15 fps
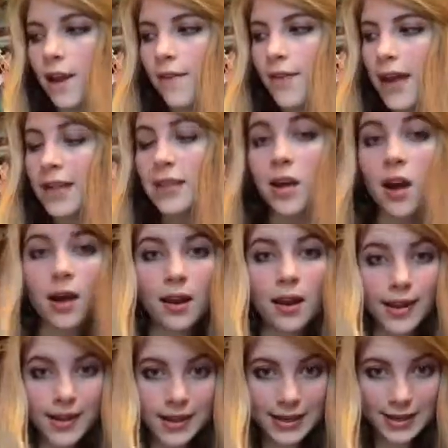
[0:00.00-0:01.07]
that are
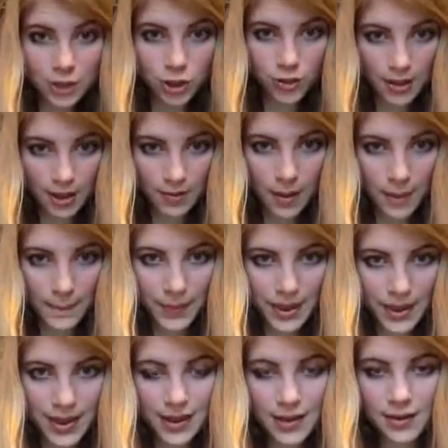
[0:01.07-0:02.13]
likely to come up
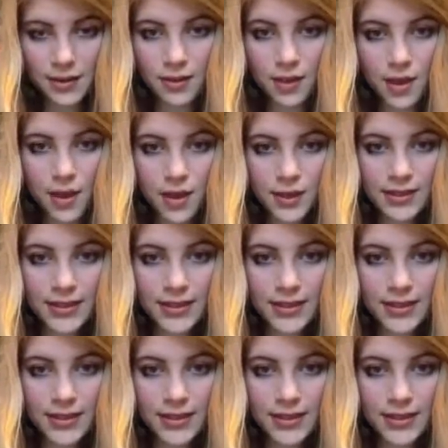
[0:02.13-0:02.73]
in the